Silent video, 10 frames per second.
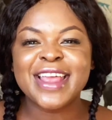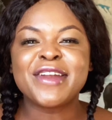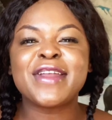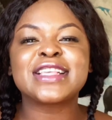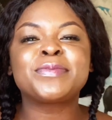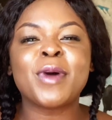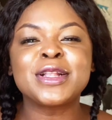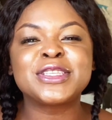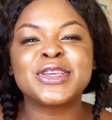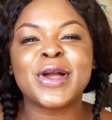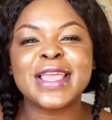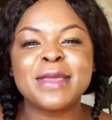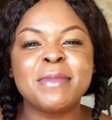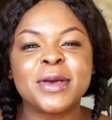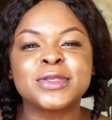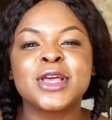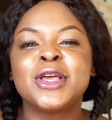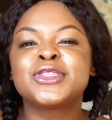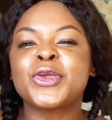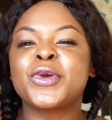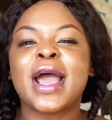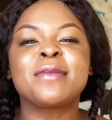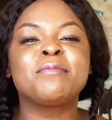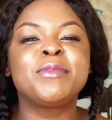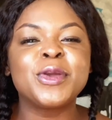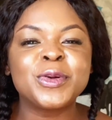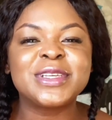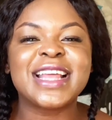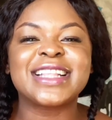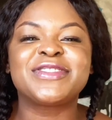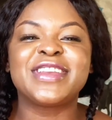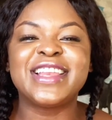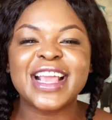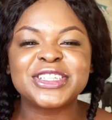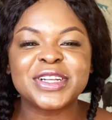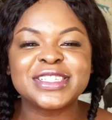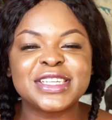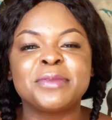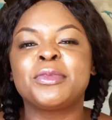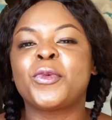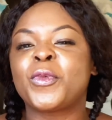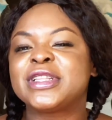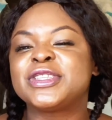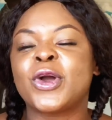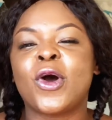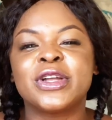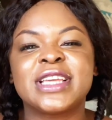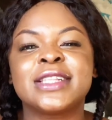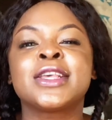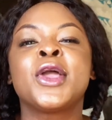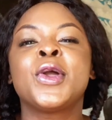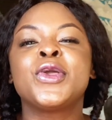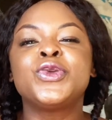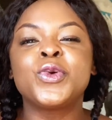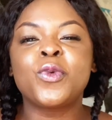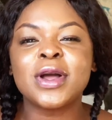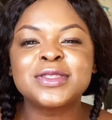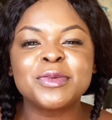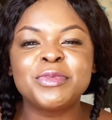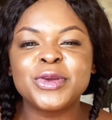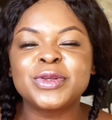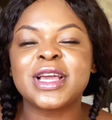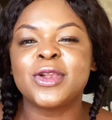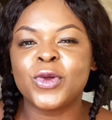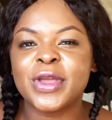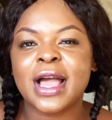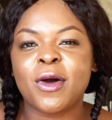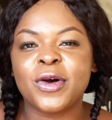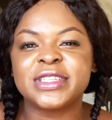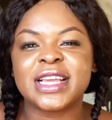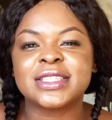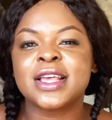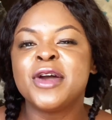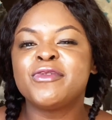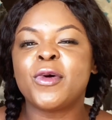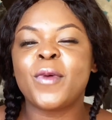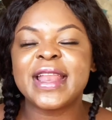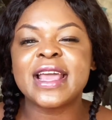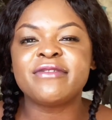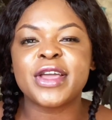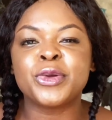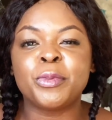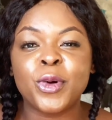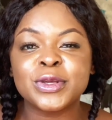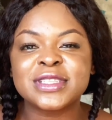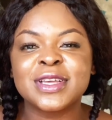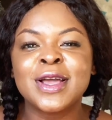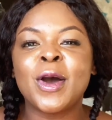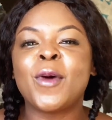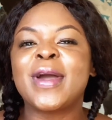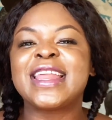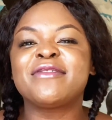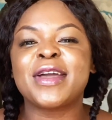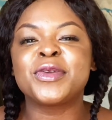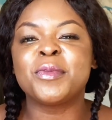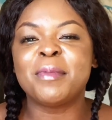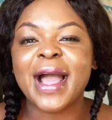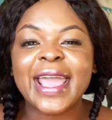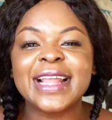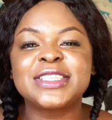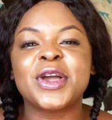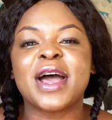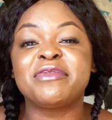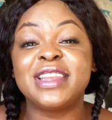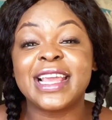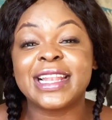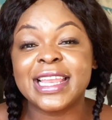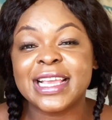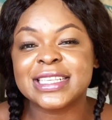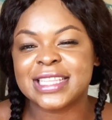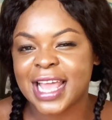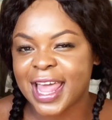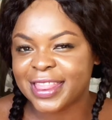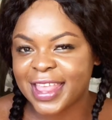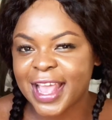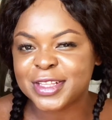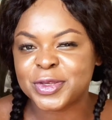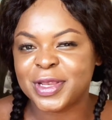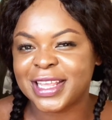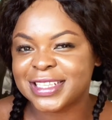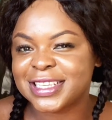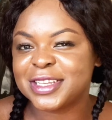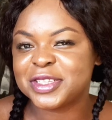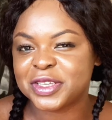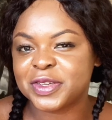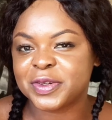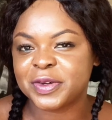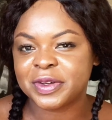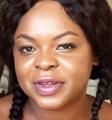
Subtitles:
respond to your emails so you can build that relationship with your audience. You want to build a loyal audience for whenever you post or whenever you market your affiliate links, they are there to listen to you.